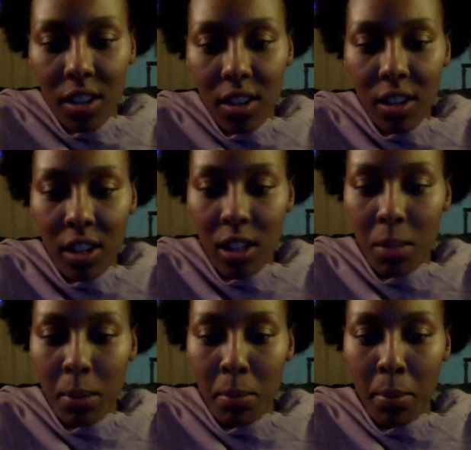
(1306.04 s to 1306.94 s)
need to
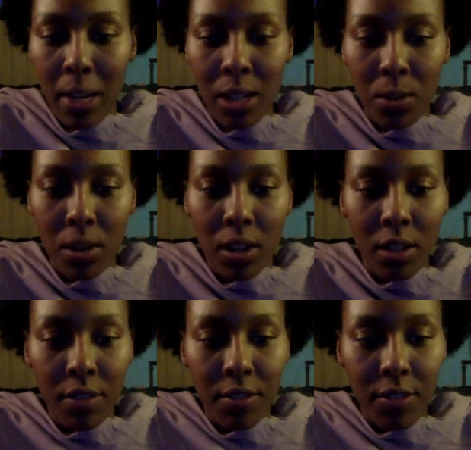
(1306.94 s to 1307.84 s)
put my password
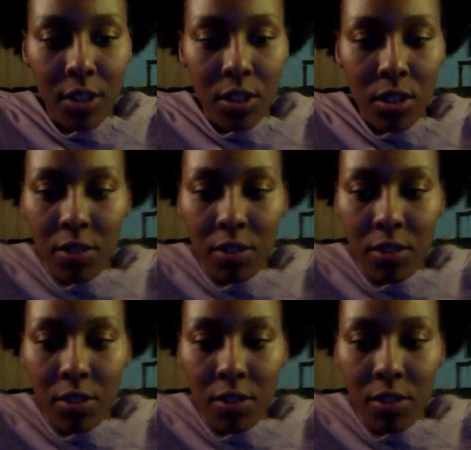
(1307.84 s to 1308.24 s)
in first and